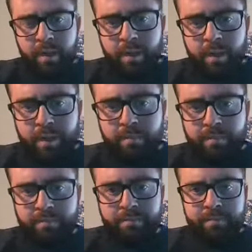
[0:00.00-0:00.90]

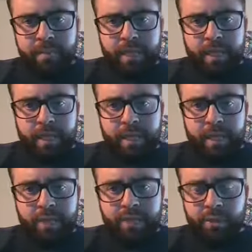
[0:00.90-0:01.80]
Um,
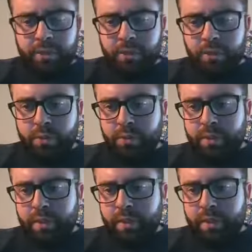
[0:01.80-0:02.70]
I know
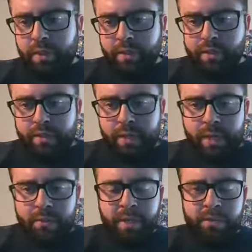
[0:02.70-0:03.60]
uh, there's a
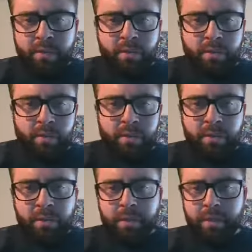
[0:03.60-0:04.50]
lot of people
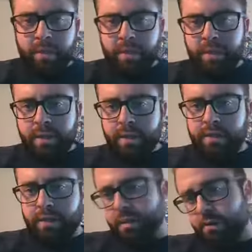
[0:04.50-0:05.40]
uh,
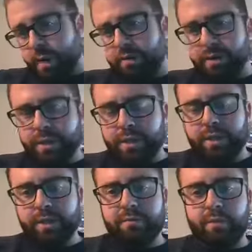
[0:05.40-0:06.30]
in, around
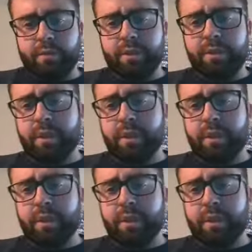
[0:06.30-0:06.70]
here in Florida.